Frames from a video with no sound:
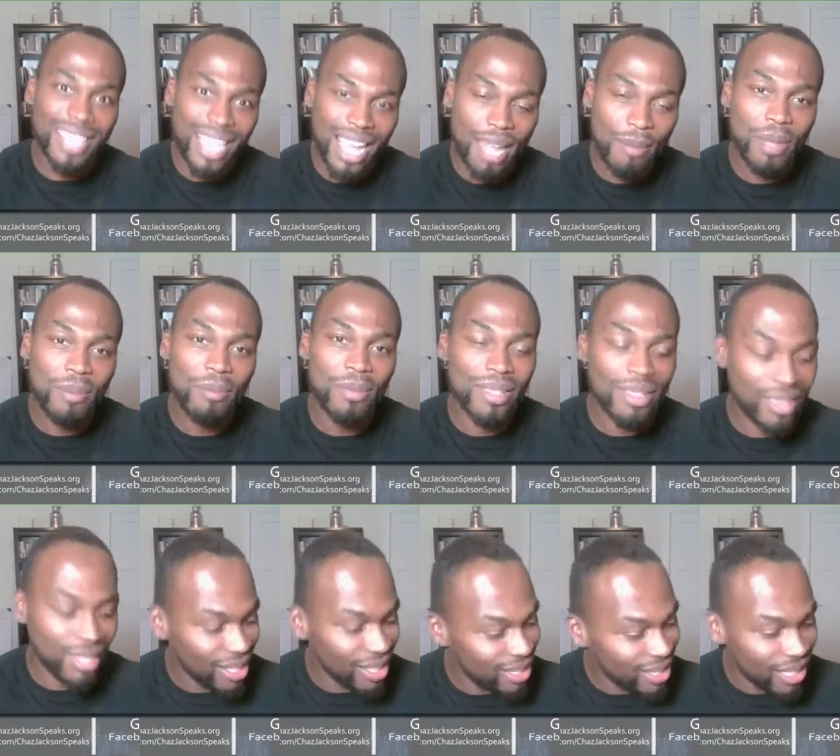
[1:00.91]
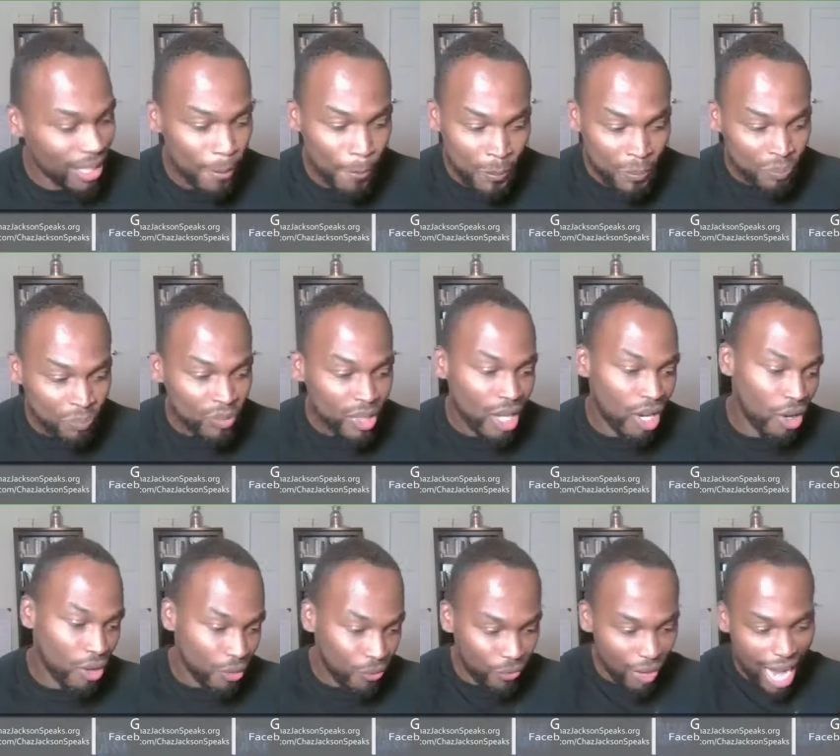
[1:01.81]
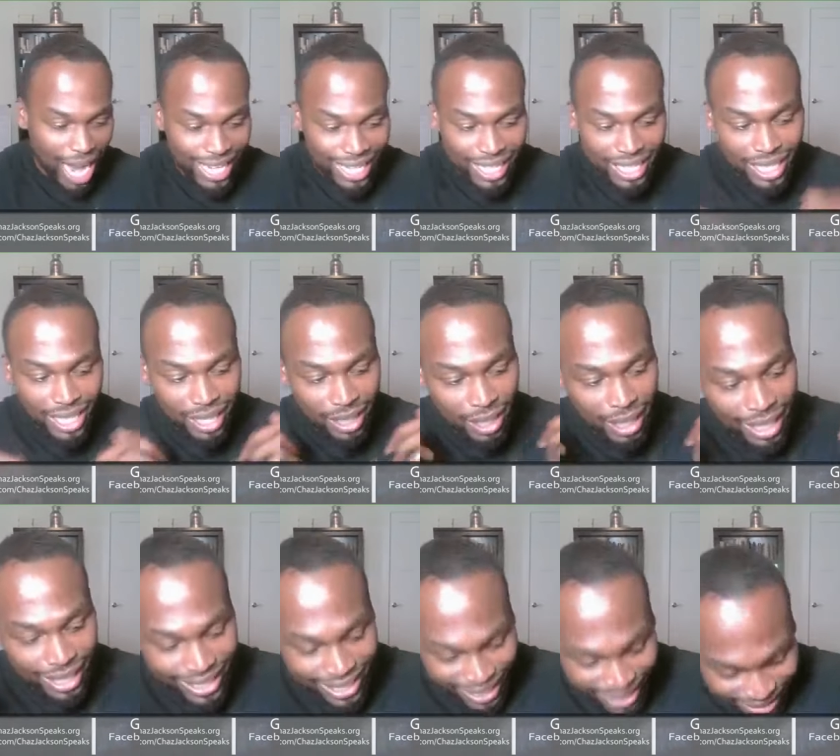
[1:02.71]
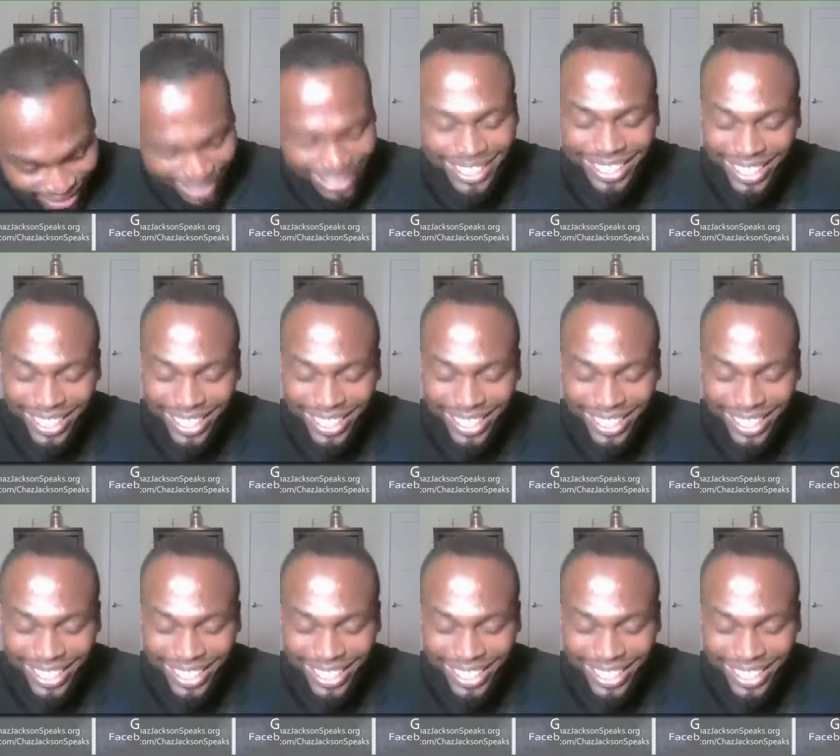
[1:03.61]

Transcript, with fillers: Tami Matheny on finding the this